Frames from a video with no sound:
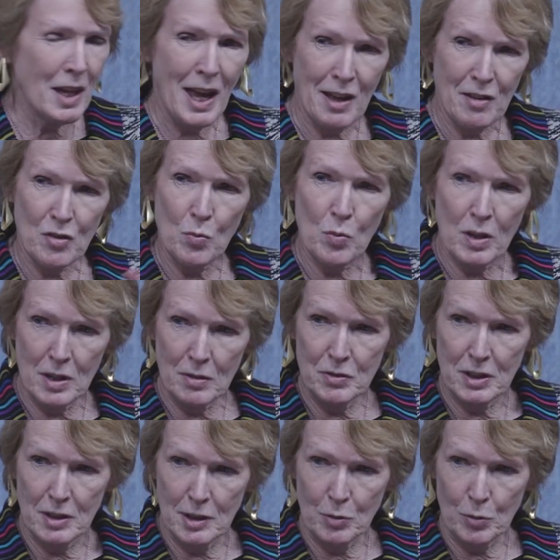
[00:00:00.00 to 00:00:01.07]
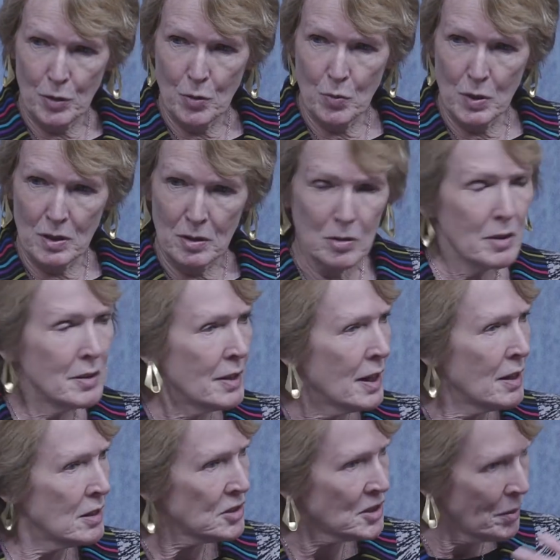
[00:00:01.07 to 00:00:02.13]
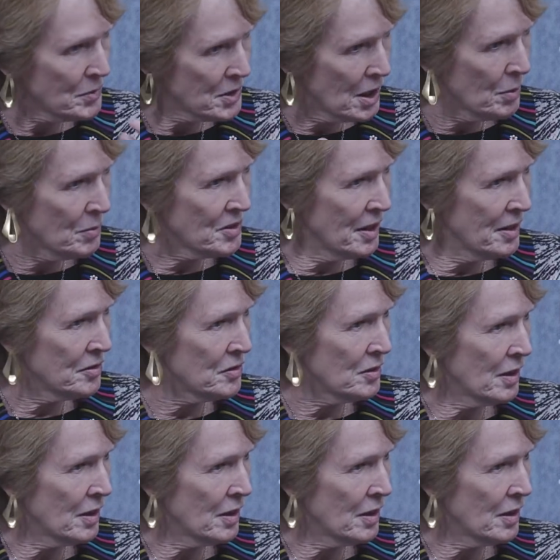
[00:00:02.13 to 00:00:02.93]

as a way of dealing with the world and, and sometimes as, a,